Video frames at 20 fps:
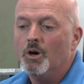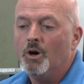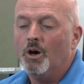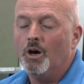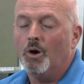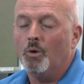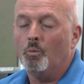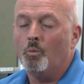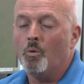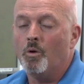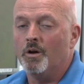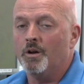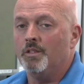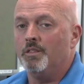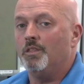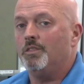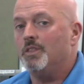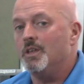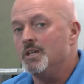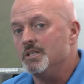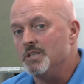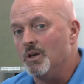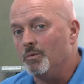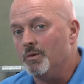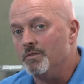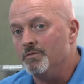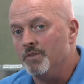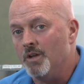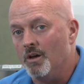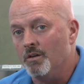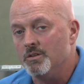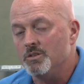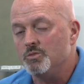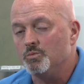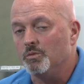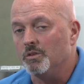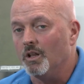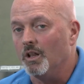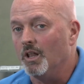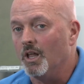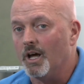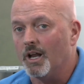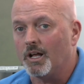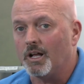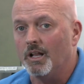One of the things that we've noticed with a lot